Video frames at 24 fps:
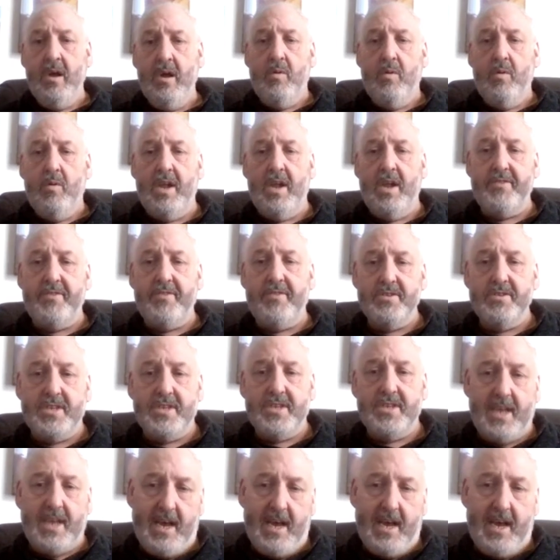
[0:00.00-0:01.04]
What I've done
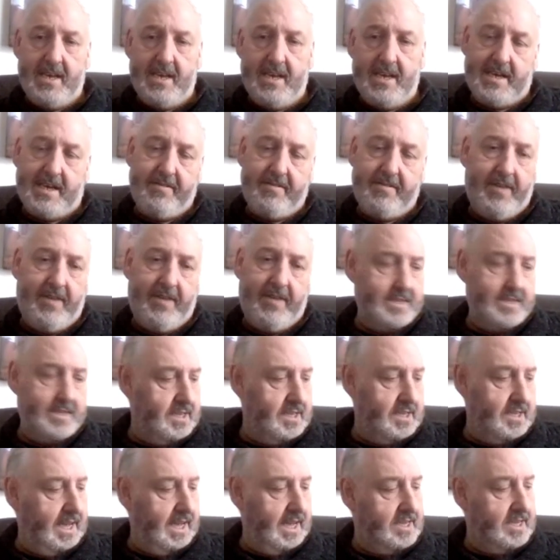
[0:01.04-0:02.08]
today is I've invited
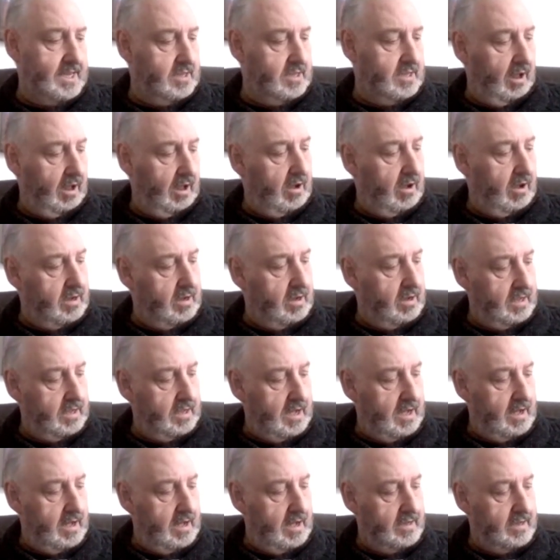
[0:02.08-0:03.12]
a guest
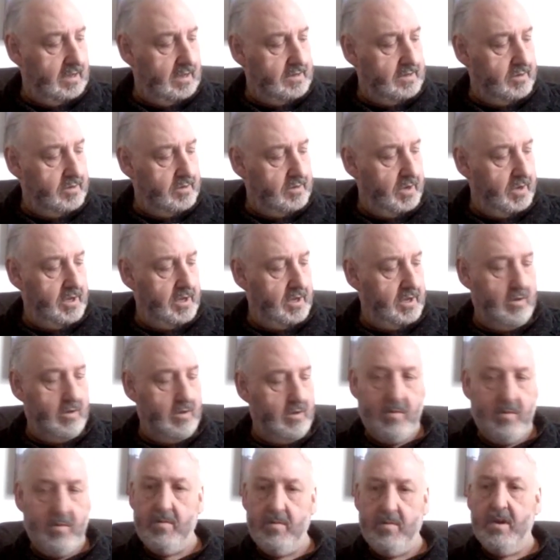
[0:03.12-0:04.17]
along, somebody
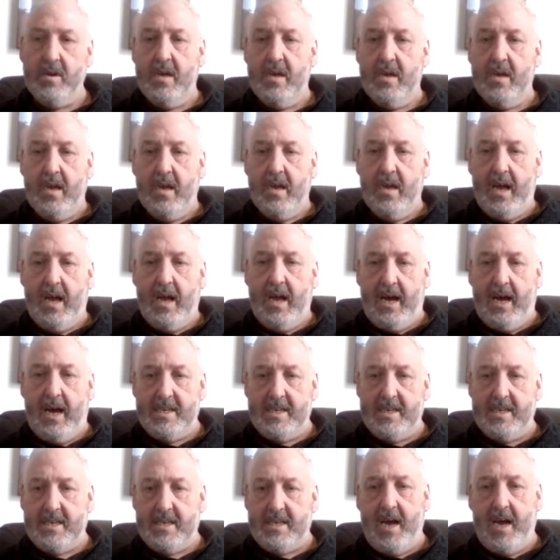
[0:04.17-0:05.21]
who,
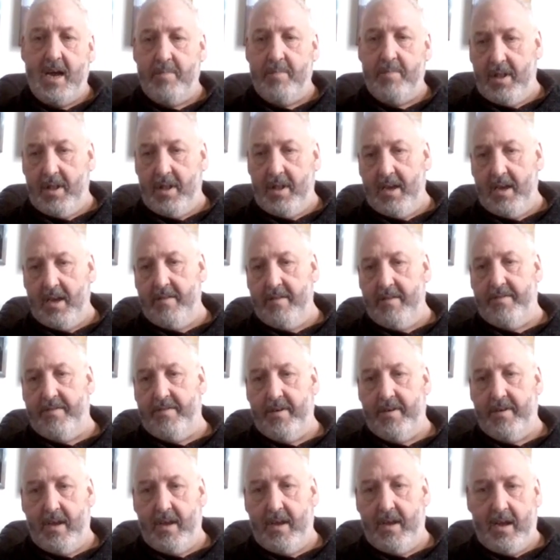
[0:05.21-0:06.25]
as I believe,
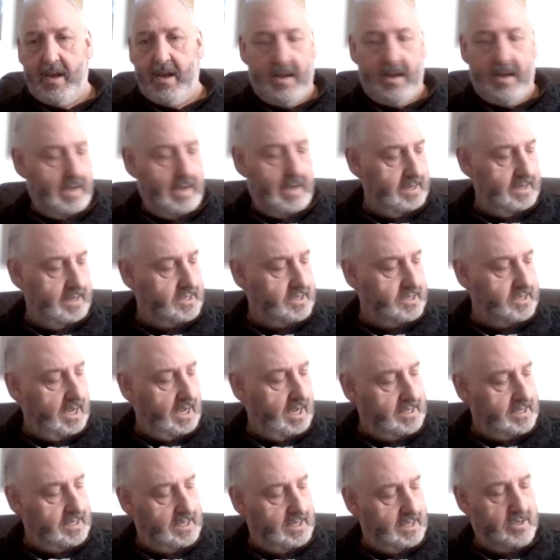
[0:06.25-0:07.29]
an
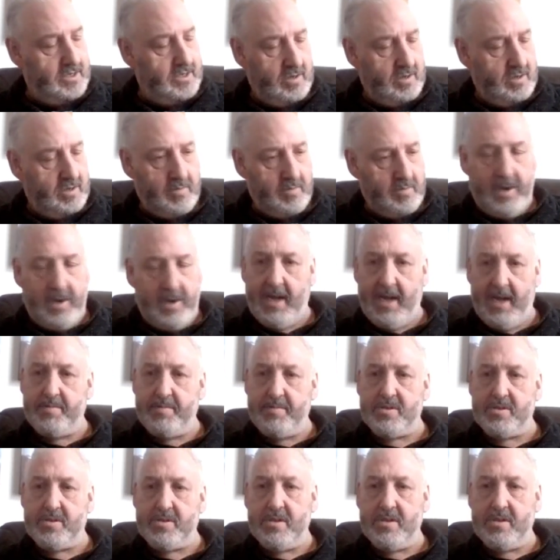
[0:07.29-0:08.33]
insight into
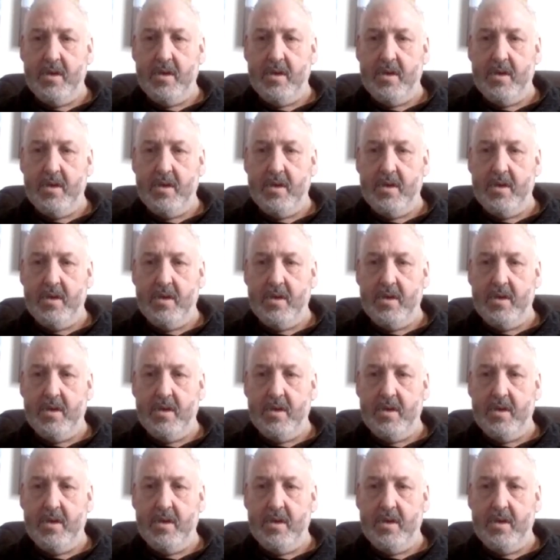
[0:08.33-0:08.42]
perhaps